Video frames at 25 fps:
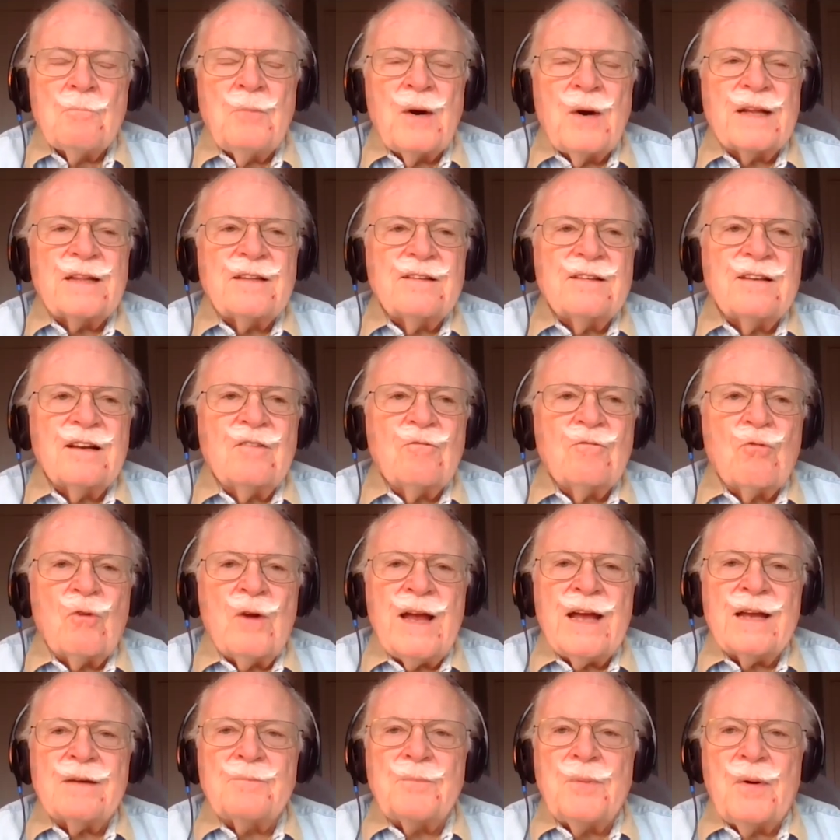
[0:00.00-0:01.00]
But to
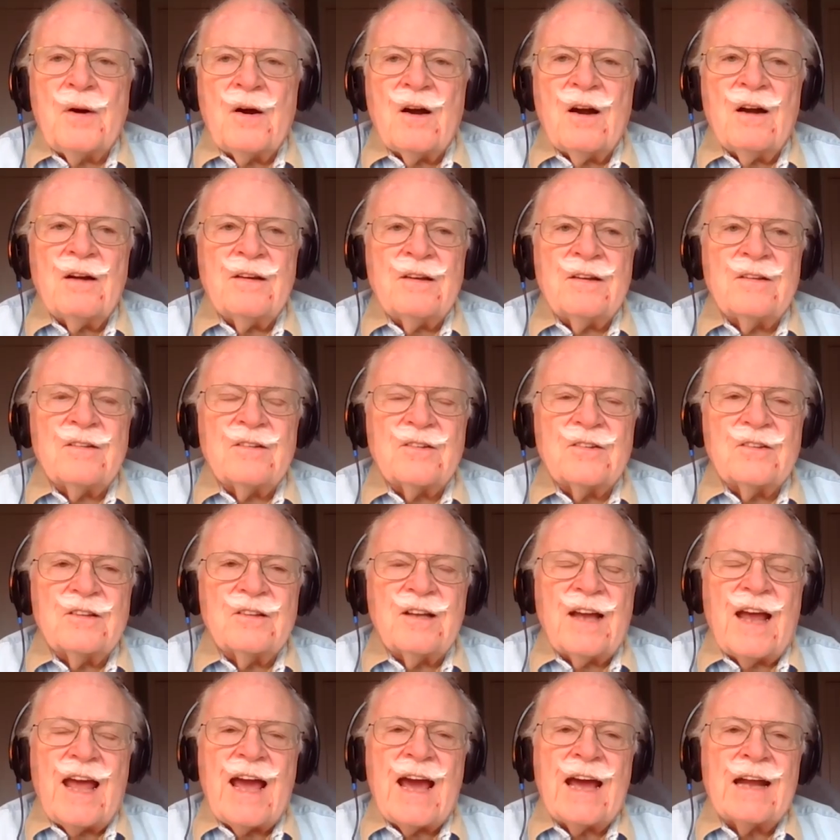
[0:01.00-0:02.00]
grant pardons
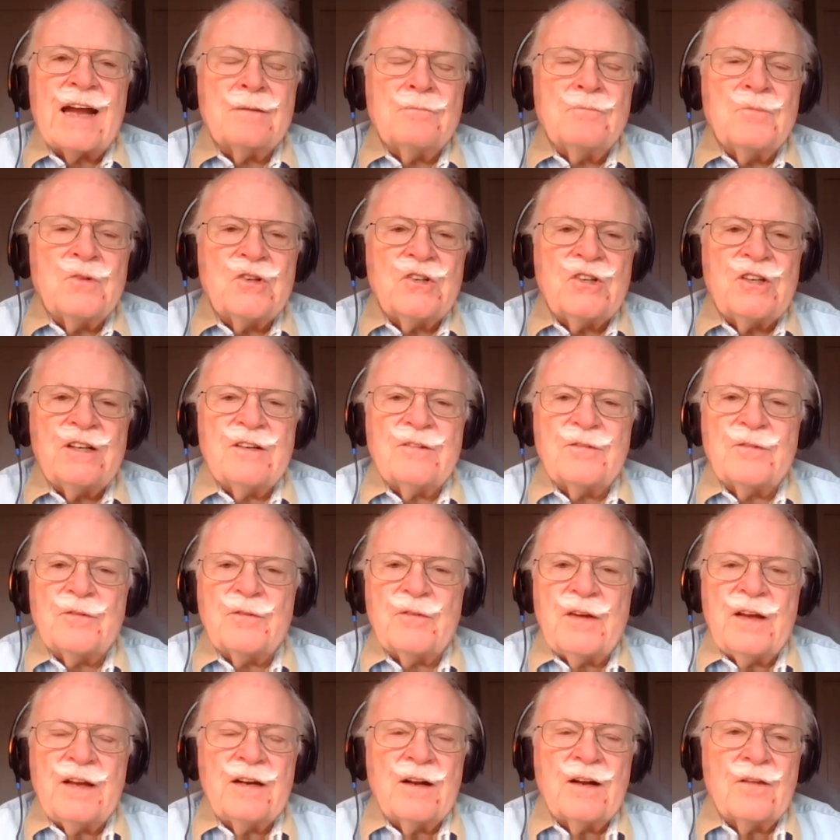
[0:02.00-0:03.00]
to Adam
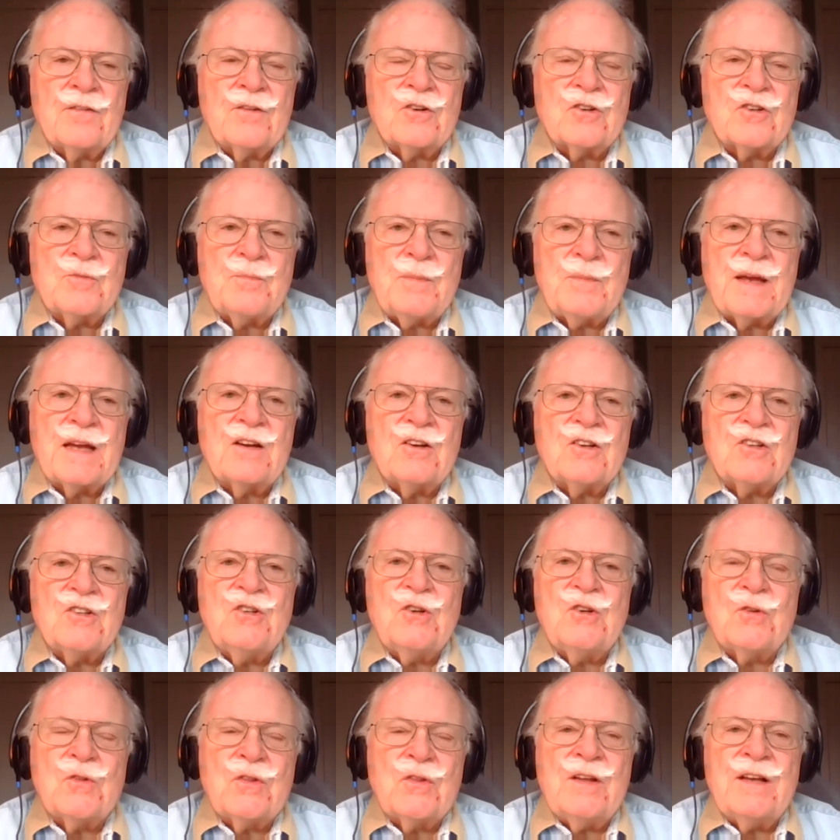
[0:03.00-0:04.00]
Schiff and others
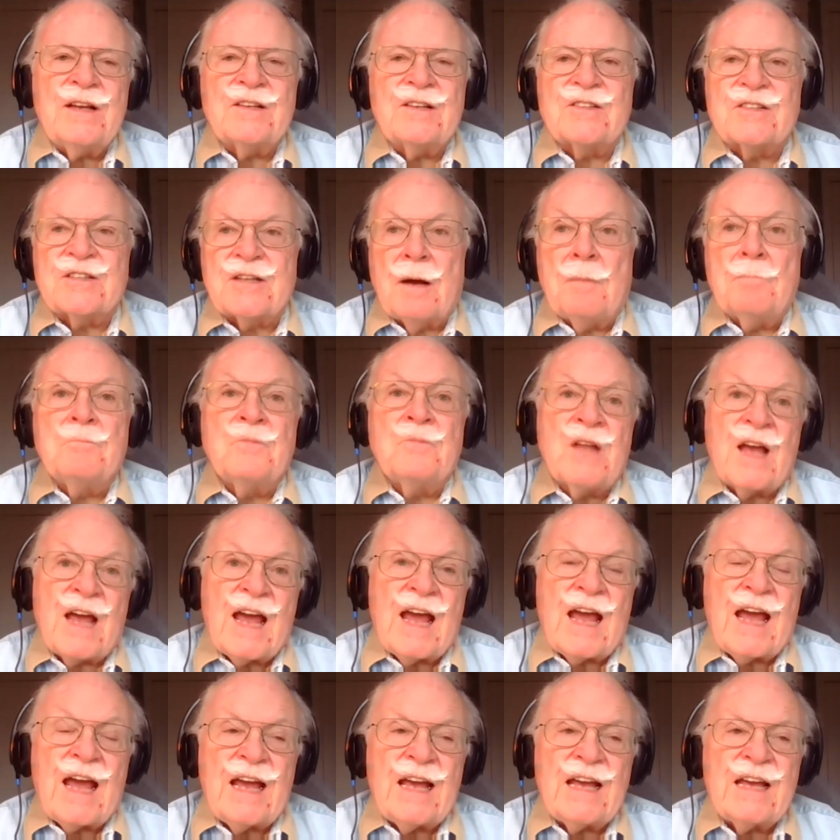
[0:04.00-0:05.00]
because you think
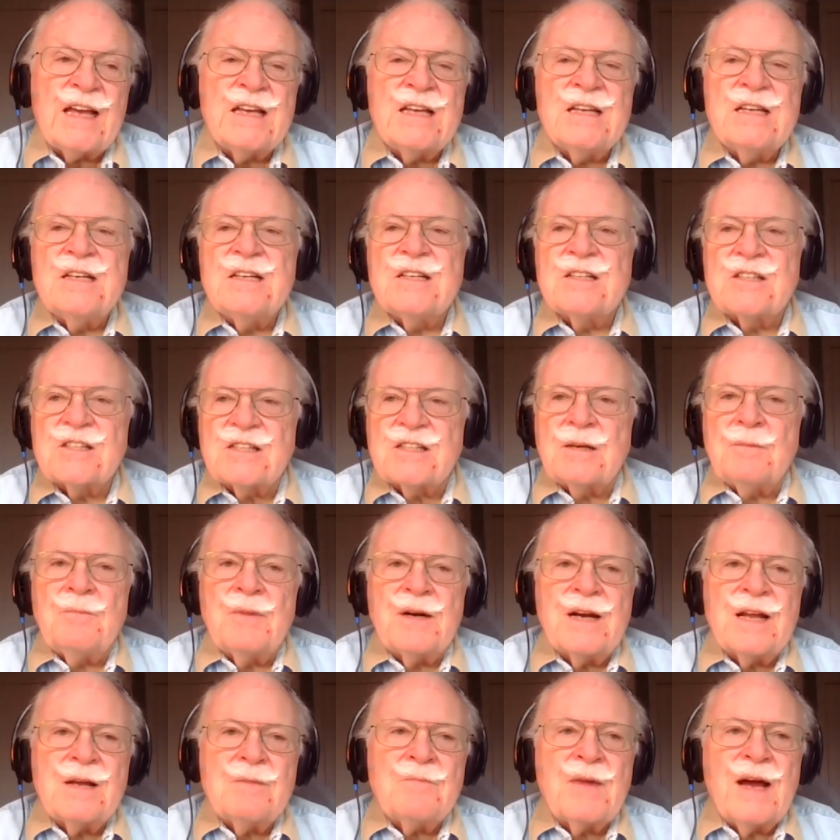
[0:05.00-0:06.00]
someday
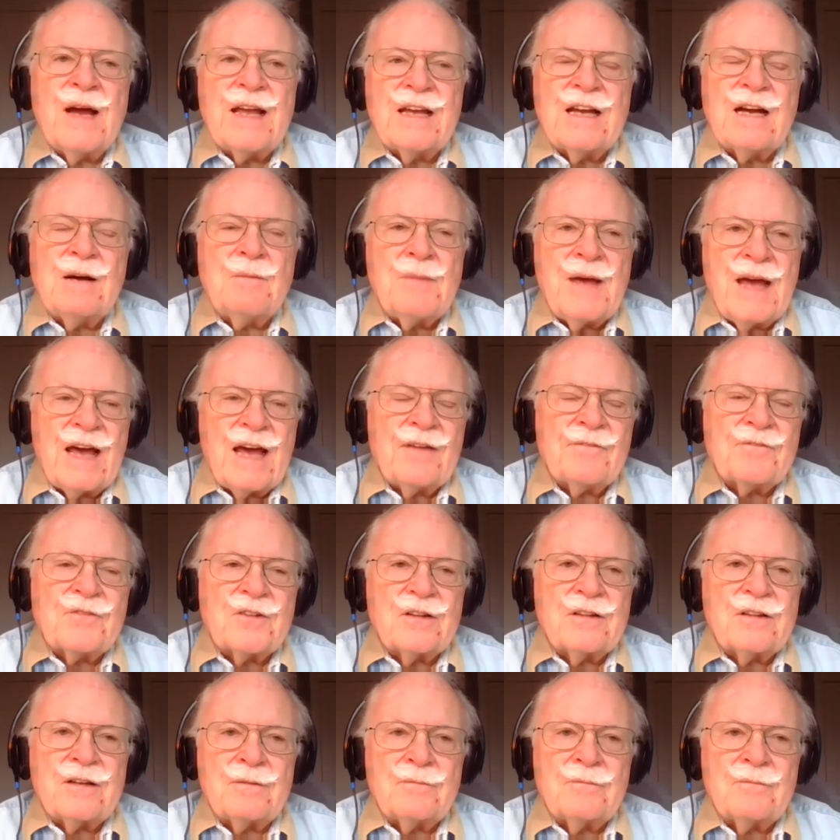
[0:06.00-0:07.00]
somebody might come
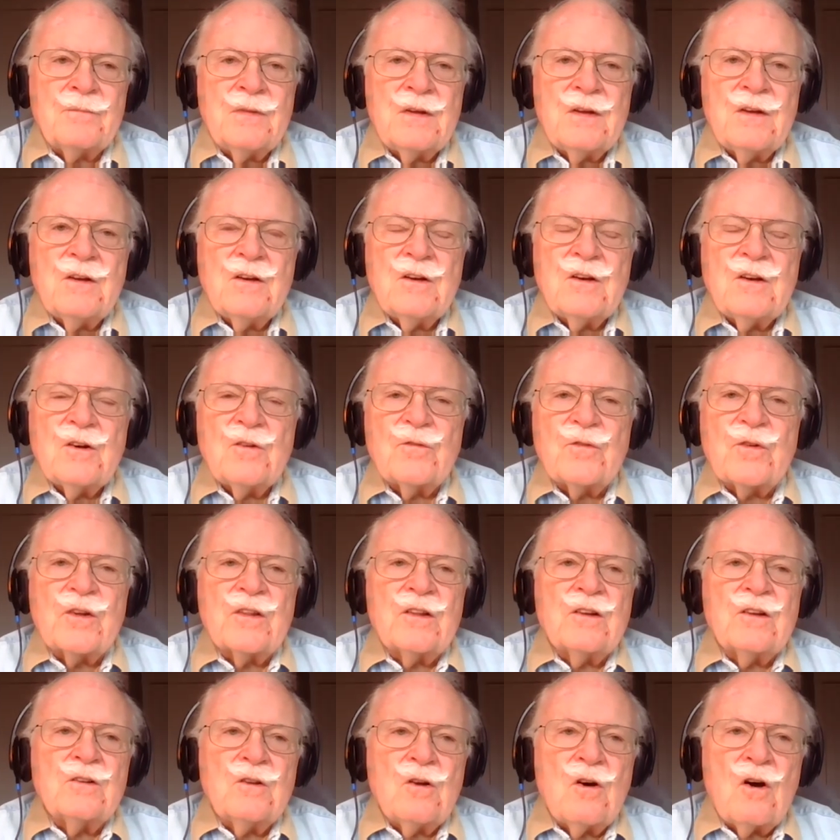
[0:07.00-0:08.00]
after them
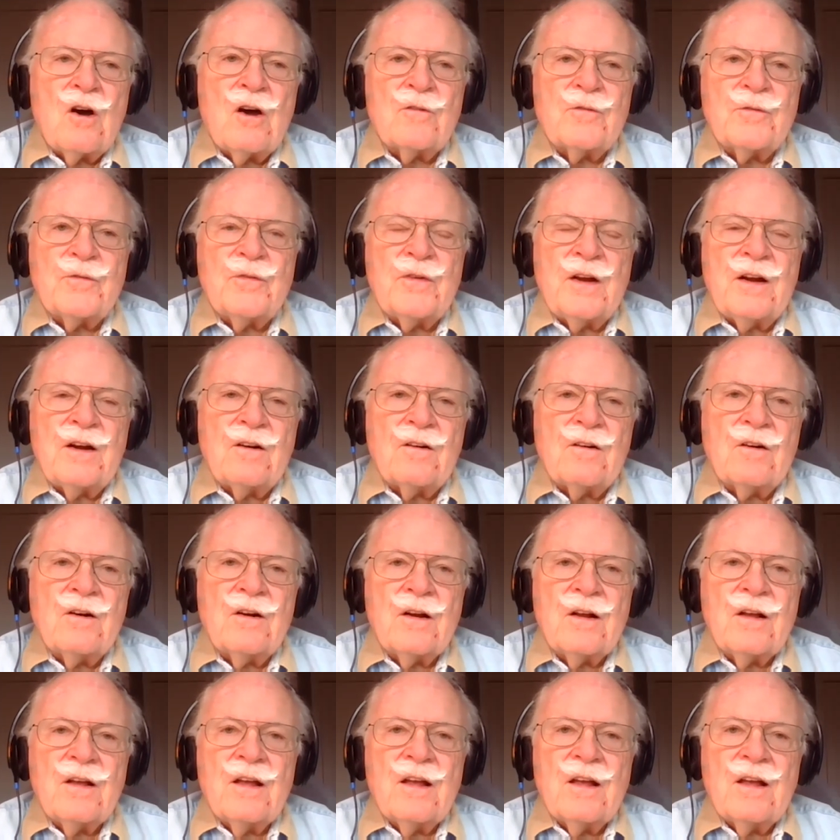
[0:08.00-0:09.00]
for the lawfare
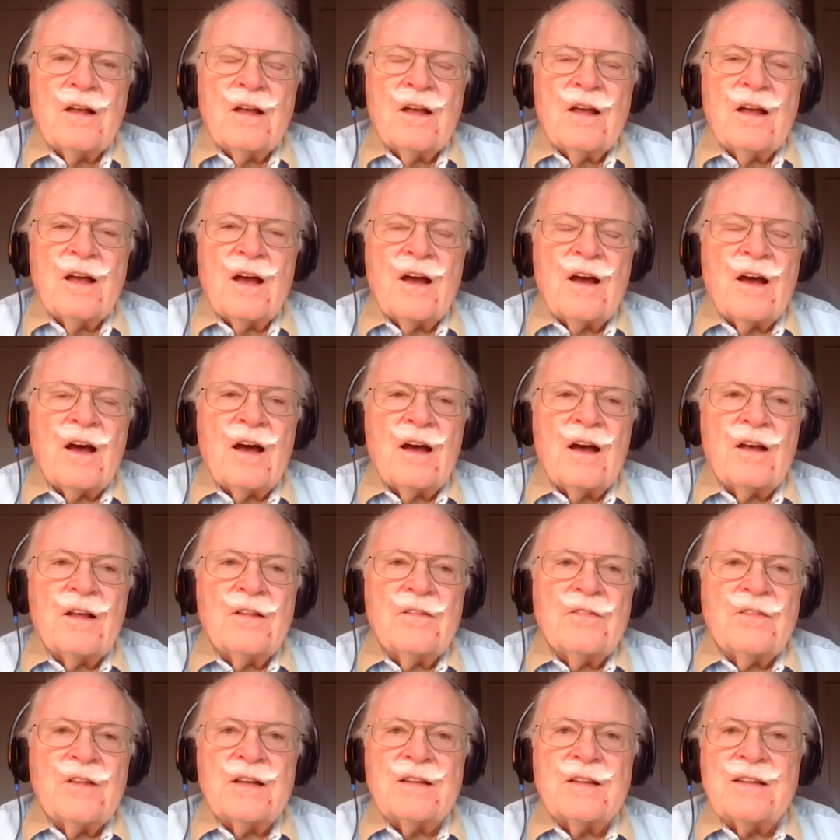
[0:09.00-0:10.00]

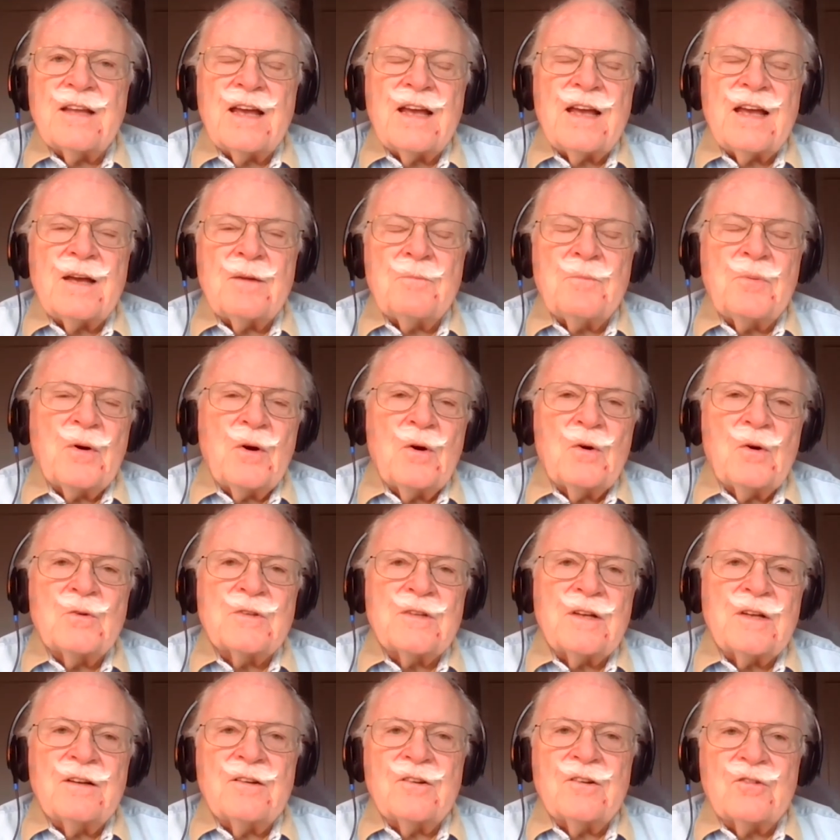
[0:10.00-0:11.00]
that they
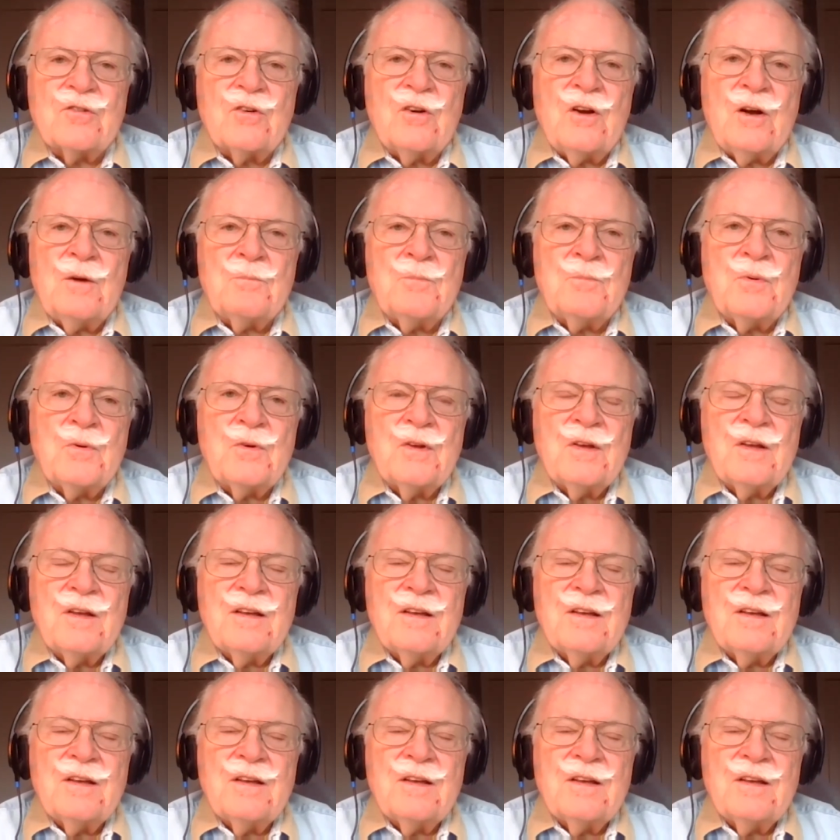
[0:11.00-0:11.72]
imposed on Trump